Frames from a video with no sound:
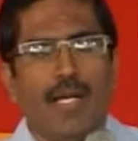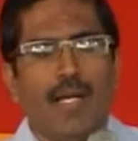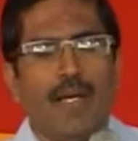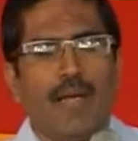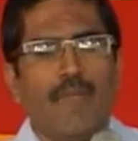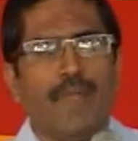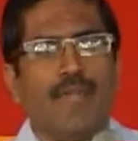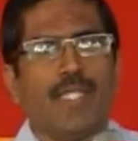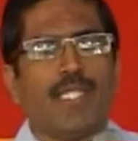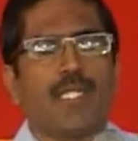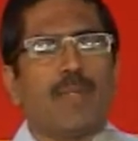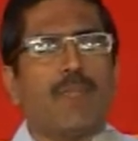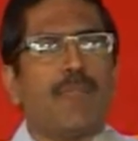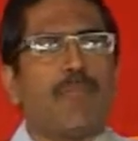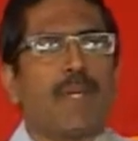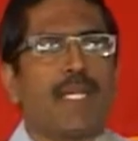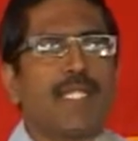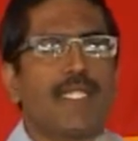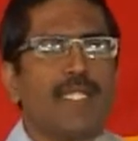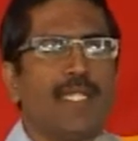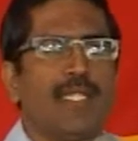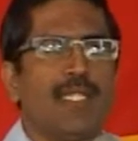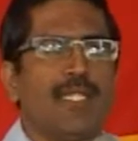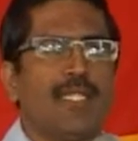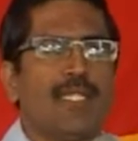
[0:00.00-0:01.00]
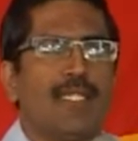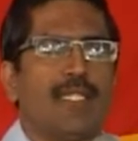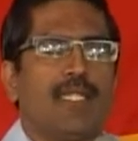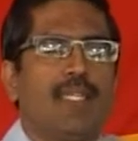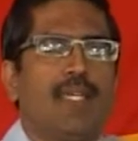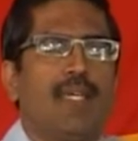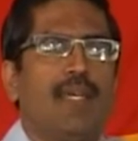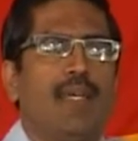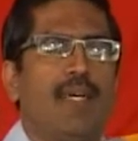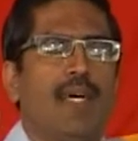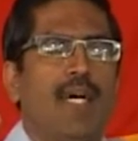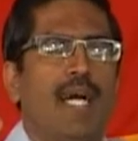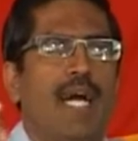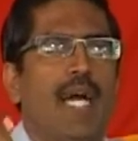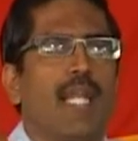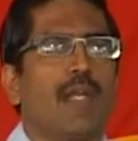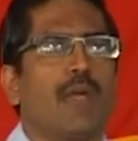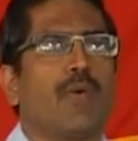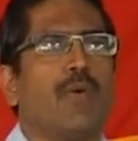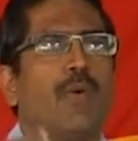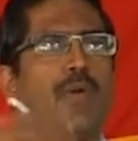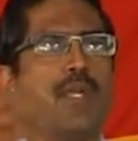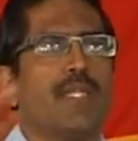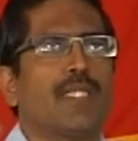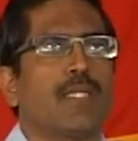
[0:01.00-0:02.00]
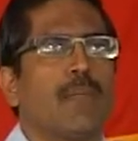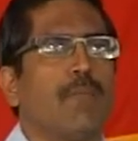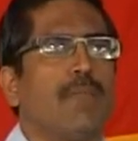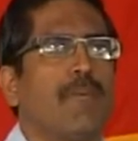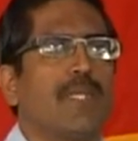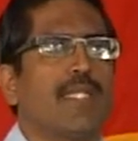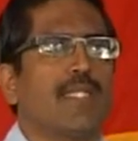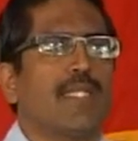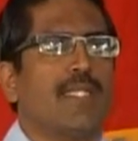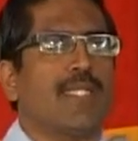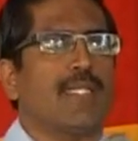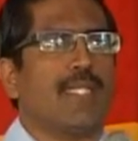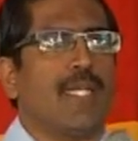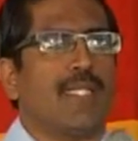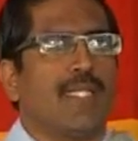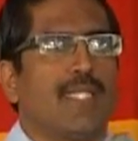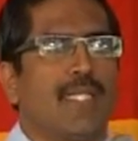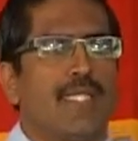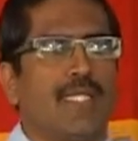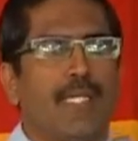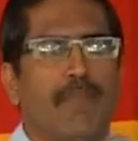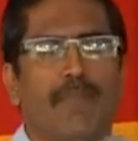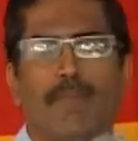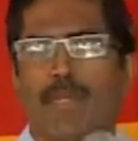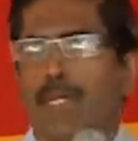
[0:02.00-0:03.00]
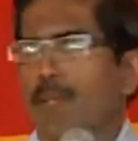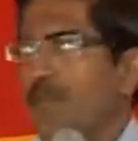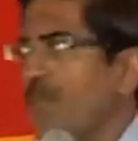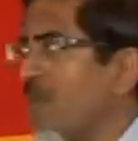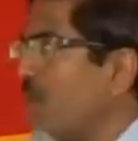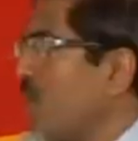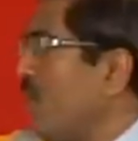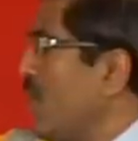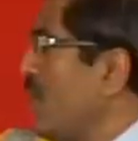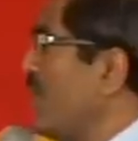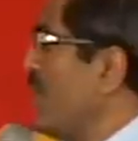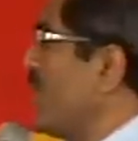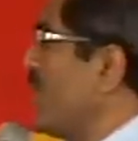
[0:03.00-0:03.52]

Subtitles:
which alcoholism presents as a symptom of the